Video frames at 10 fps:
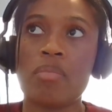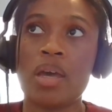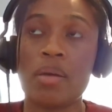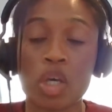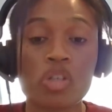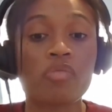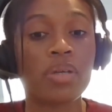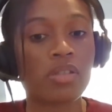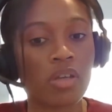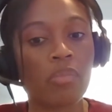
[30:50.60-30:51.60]
it could have
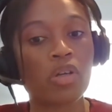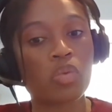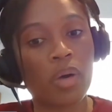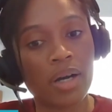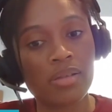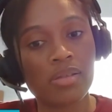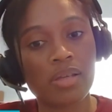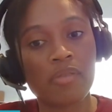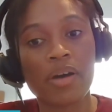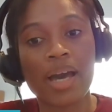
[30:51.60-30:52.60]
been so much worse
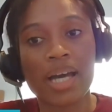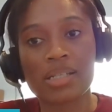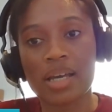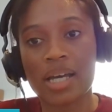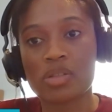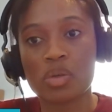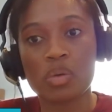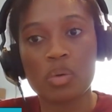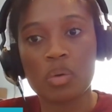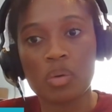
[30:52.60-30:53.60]
if I hadn't had
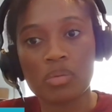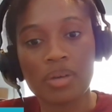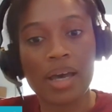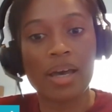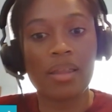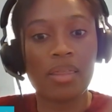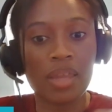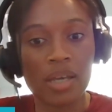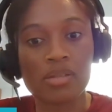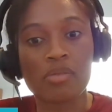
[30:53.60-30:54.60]
core
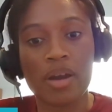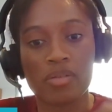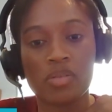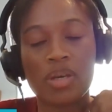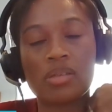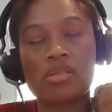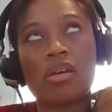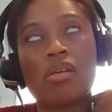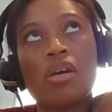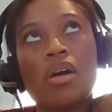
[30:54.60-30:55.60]
things around me.
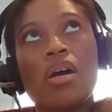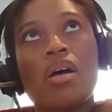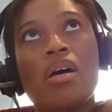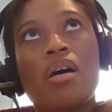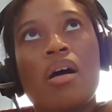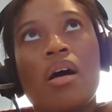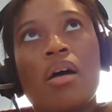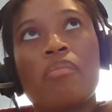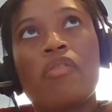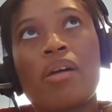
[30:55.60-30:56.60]
So
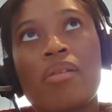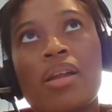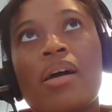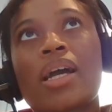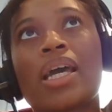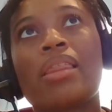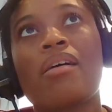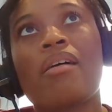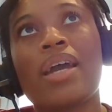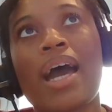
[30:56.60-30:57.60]
I'm very lucky
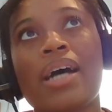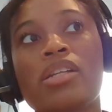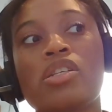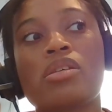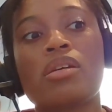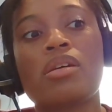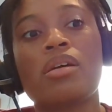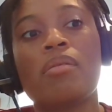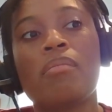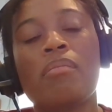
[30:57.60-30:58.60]
that I had
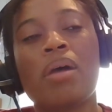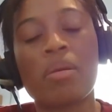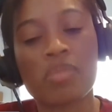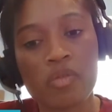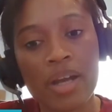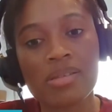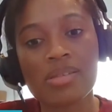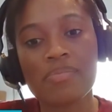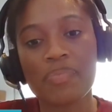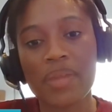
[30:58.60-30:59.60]
my mum's friends